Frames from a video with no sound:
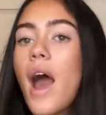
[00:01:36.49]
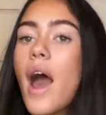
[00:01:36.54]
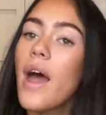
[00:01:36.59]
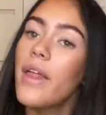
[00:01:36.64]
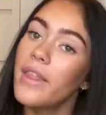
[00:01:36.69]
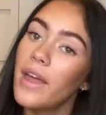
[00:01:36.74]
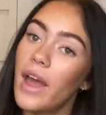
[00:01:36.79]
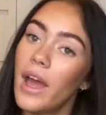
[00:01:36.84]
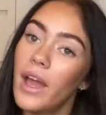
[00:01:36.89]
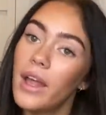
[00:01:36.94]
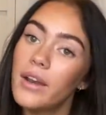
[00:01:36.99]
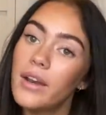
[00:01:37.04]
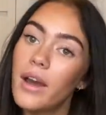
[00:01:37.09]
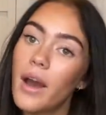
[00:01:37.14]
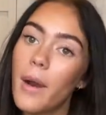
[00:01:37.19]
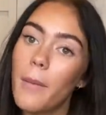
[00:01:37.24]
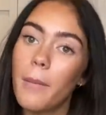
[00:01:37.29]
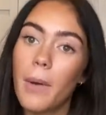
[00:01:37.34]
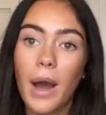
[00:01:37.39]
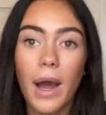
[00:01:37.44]
and then
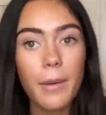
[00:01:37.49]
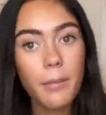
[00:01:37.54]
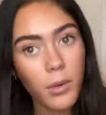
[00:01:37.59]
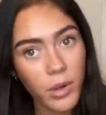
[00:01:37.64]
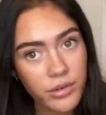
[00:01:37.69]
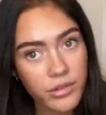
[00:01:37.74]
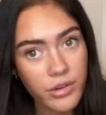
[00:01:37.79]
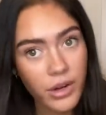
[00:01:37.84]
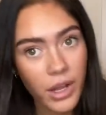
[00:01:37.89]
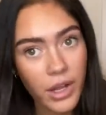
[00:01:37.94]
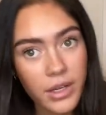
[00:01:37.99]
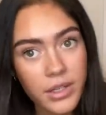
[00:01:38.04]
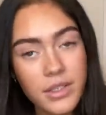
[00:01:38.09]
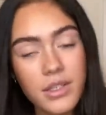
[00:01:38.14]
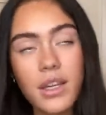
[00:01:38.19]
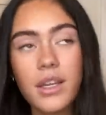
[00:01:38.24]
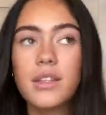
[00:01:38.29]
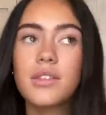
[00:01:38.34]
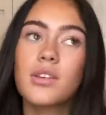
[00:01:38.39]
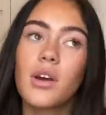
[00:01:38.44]
my
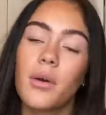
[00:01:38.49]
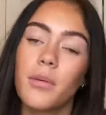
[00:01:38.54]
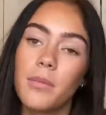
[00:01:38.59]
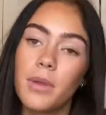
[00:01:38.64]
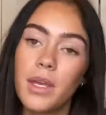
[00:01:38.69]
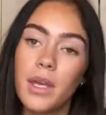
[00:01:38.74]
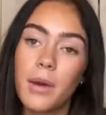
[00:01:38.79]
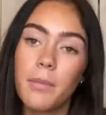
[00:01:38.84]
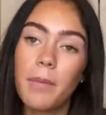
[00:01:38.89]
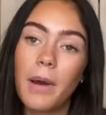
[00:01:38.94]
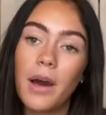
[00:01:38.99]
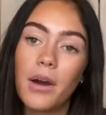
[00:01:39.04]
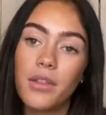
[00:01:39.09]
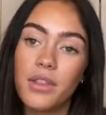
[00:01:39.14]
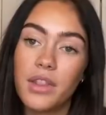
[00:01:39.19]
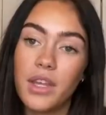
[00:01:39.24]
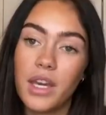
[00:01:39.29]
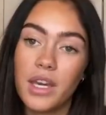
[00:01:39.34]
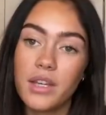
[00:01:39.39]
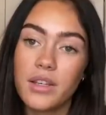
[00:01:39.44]
boyfriend told me about
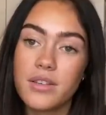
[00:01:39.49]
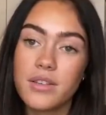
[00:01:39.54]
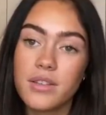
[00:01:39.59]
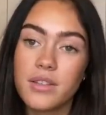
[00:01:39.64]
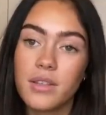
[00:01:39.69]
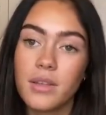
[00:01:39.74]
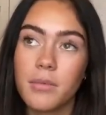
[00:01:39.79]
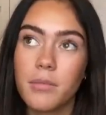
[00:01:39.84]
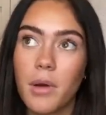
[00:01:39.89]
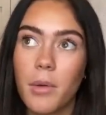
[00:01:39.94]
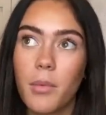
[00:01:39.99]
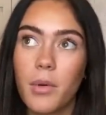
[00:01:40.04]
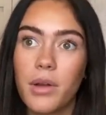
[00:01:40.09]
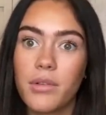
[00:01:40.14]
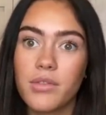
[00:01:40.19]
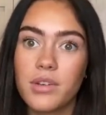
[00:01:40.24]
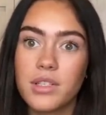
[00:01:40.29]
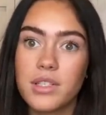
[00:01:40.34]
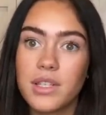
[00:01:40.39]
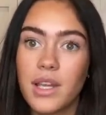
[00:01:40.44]
this my
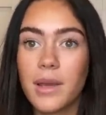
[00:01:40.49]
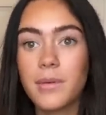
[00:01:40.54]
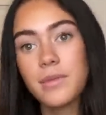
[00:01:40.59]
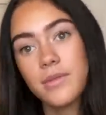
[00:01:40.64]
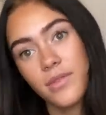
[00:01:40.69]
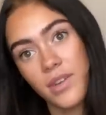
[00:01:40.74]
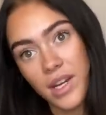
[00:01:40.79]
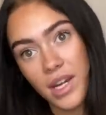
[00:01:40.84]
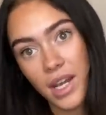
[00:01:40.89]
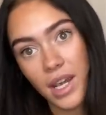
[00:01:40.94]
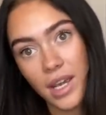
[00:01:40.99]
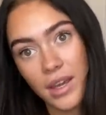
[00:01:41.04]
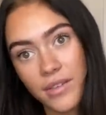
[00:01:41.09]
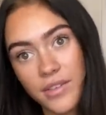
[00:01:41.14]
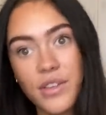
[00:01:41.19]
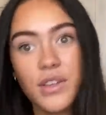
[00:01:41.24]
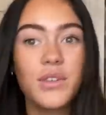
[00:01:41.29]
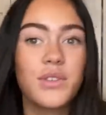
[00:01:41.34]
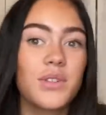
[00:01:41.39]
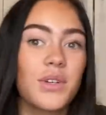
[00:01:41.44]
boyfriend's name's vinny
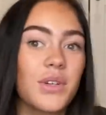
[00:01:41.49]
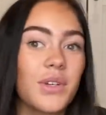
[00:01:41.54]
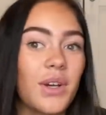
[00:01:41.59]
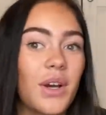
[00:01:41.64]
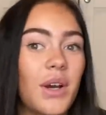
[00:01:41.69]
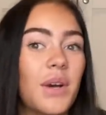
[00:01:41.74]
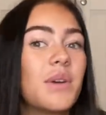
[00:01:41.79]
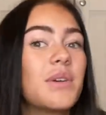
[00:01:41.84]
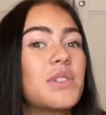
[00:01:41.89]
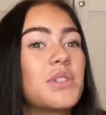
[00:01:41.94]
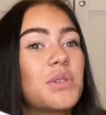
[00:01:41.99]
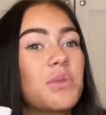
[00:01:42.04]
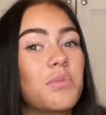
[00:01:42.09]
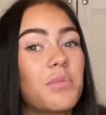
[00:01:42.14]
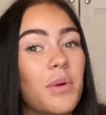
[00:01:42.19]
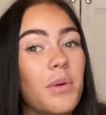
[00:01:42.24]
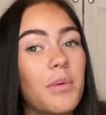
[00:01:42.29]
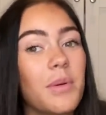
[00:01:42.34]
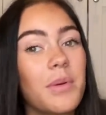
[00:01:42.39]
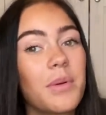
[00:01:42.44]
if you don't know which you
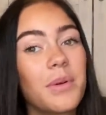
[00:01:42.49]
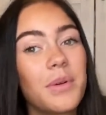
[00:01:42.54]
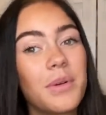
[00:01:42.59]
probably all